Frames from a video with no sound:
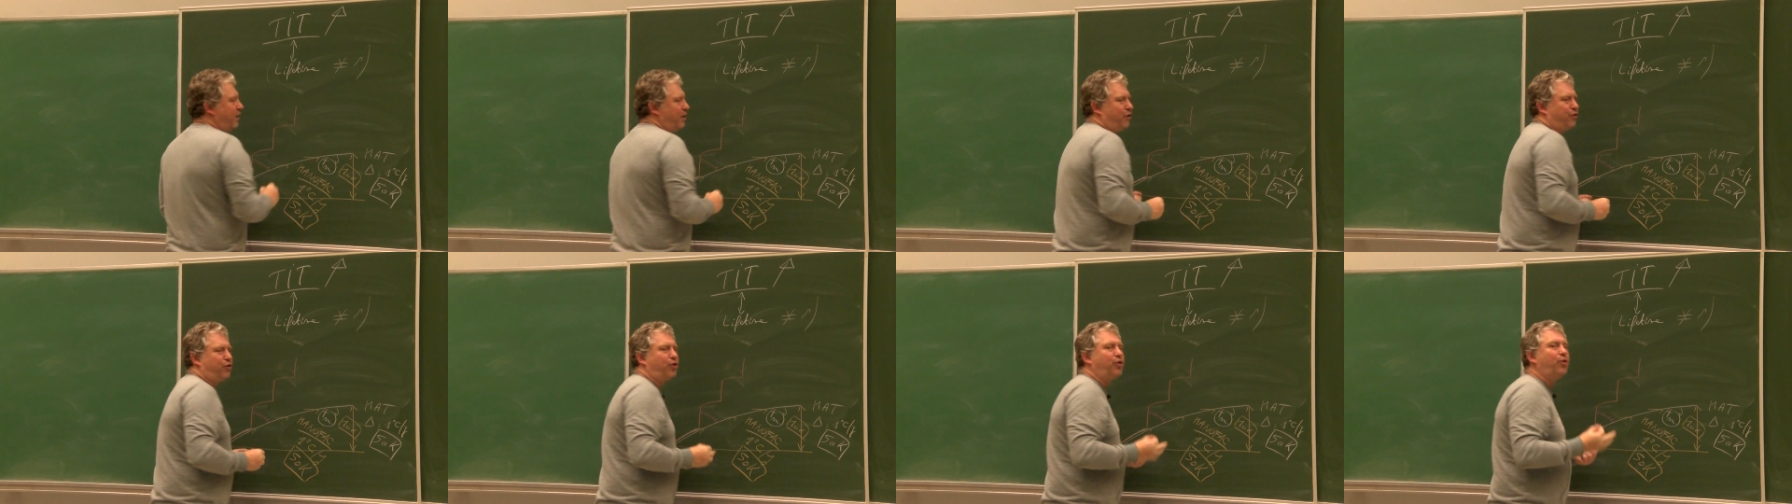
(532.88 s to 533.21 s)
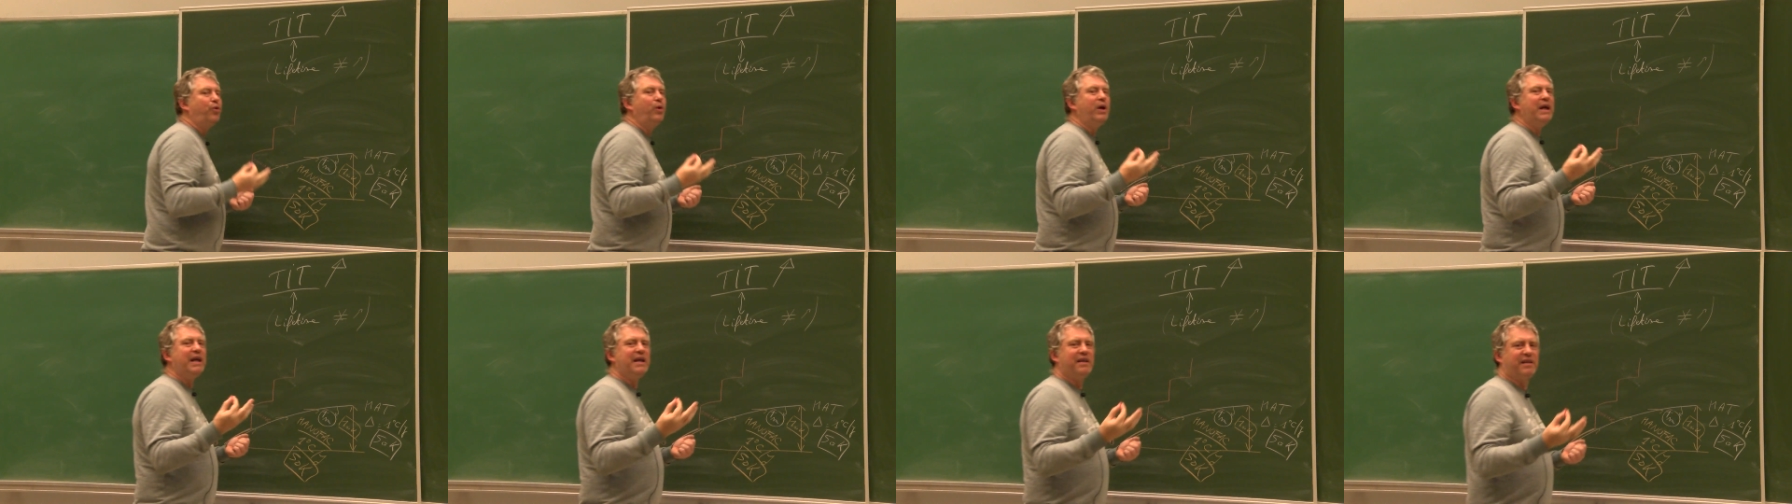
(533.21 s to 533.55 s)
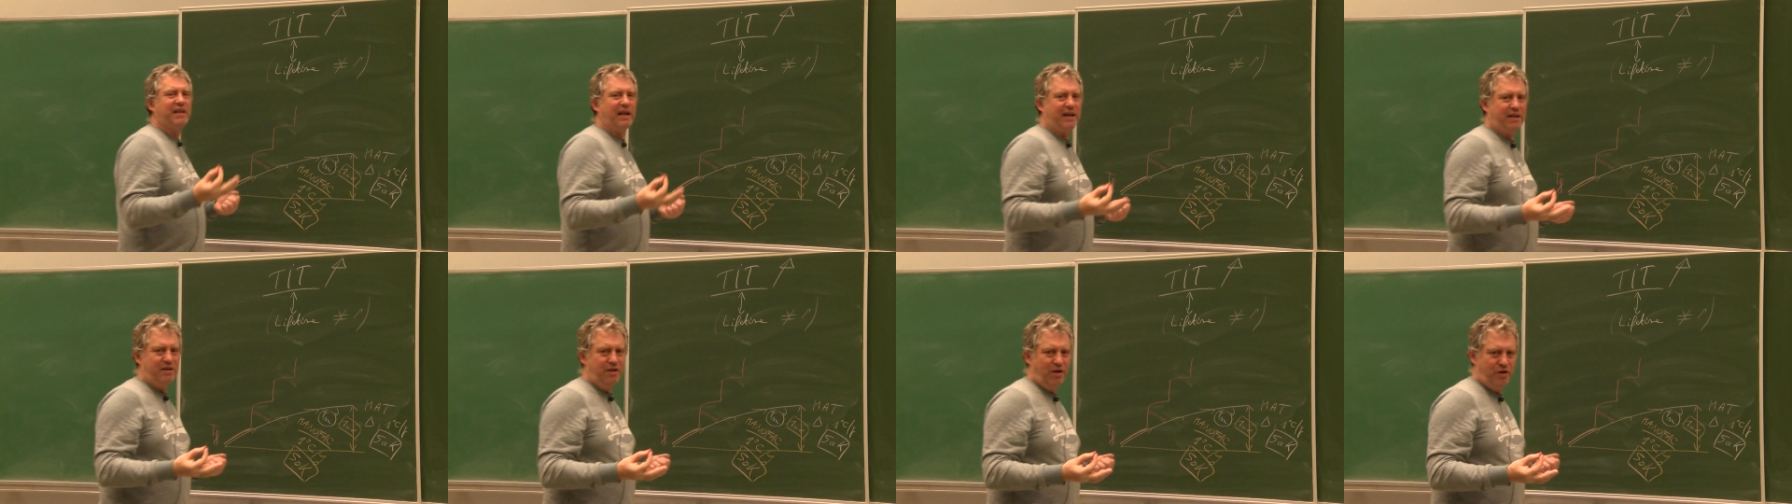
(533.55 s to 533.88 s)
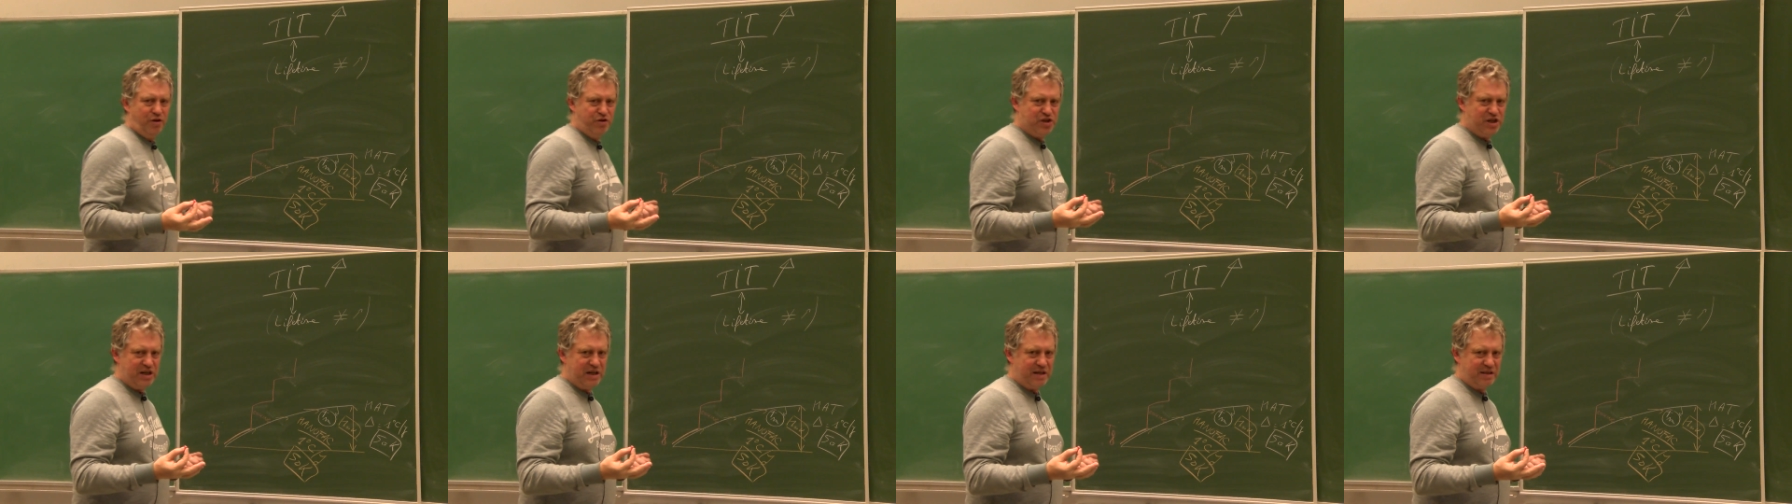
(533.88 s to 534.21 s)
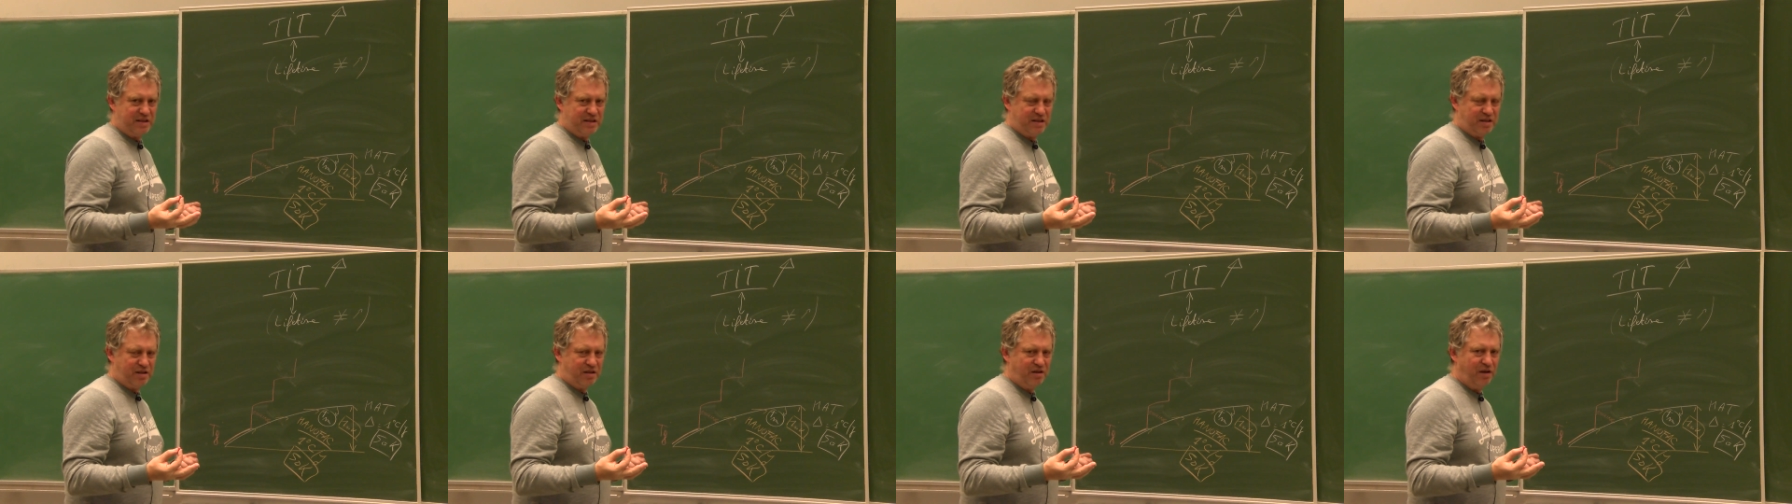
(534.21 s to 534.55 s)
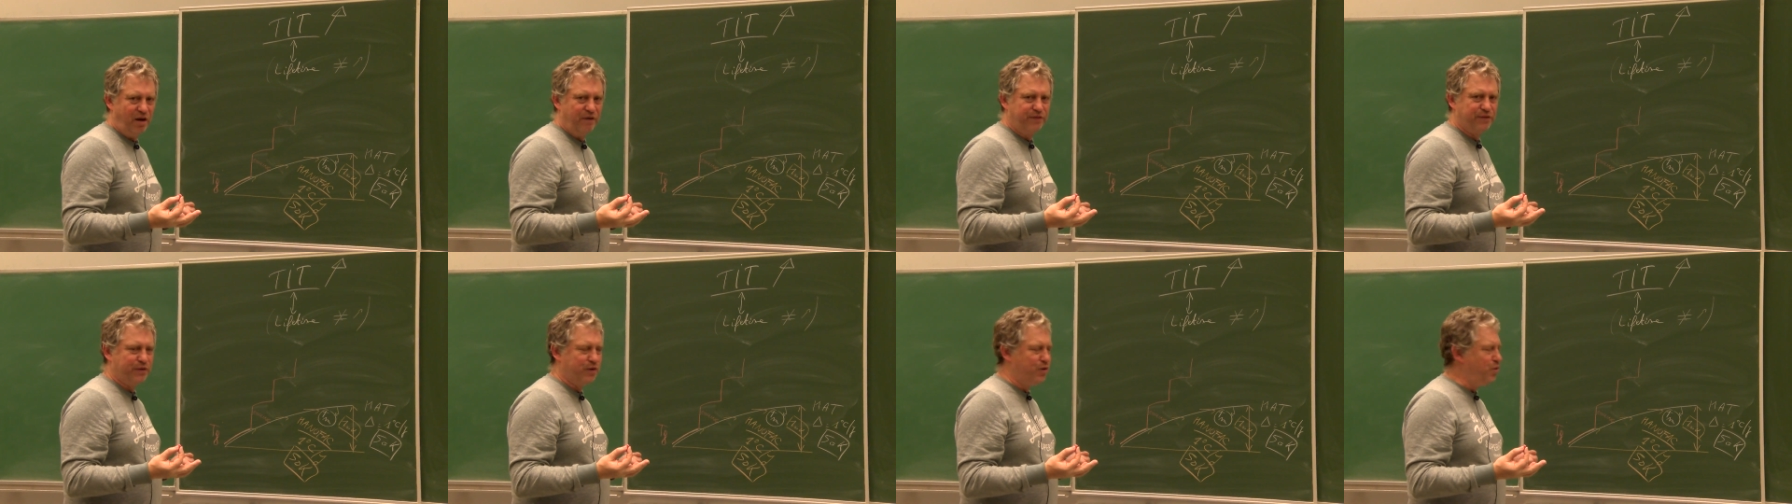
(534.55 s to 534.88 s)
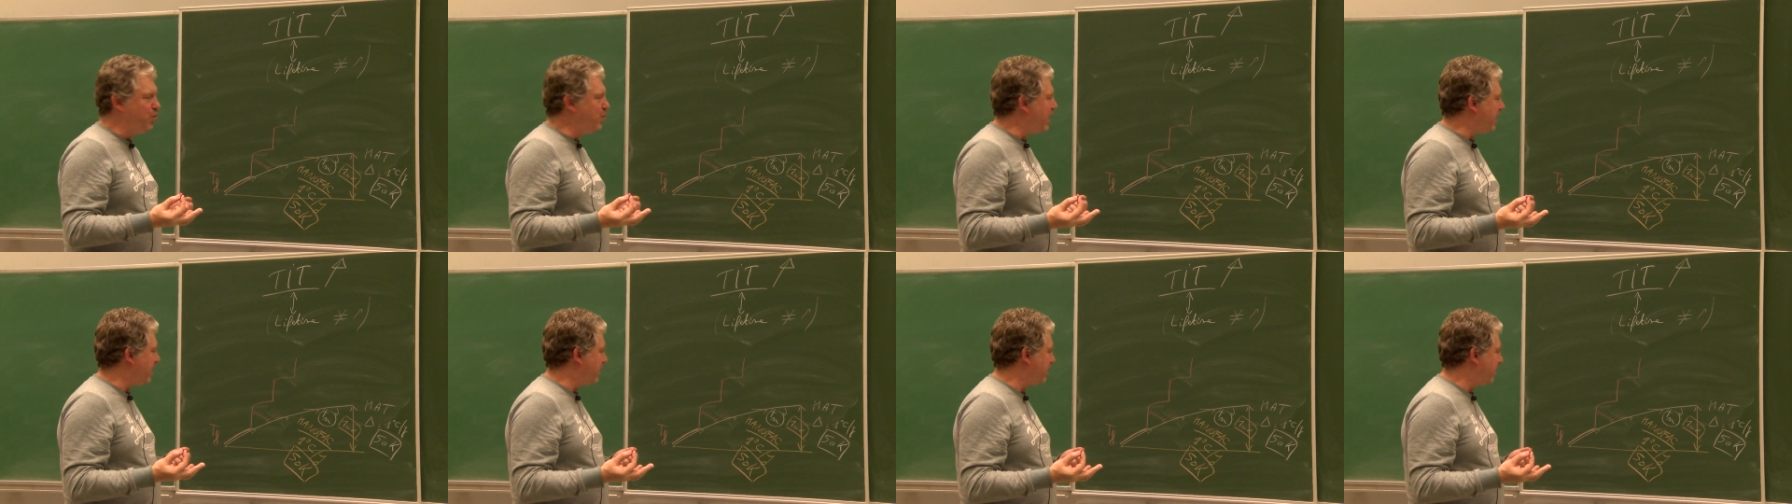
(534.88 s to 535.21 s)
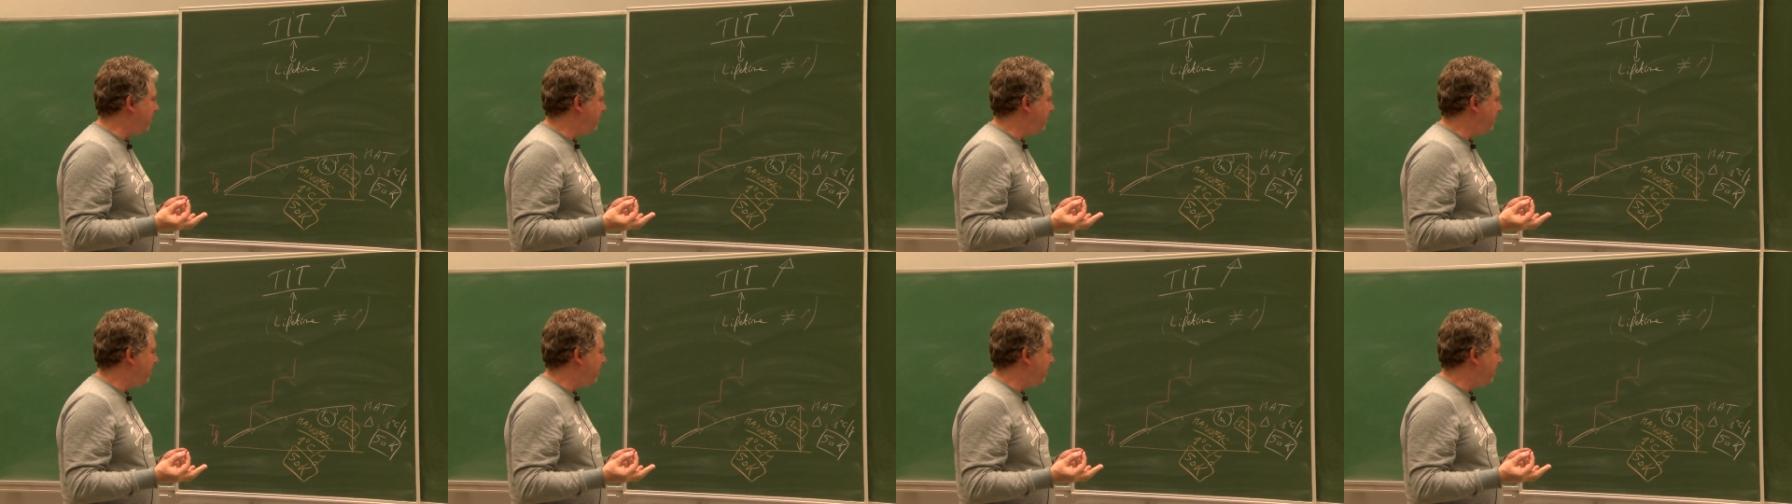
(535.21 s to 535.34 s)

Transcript: 3 technologies of cooling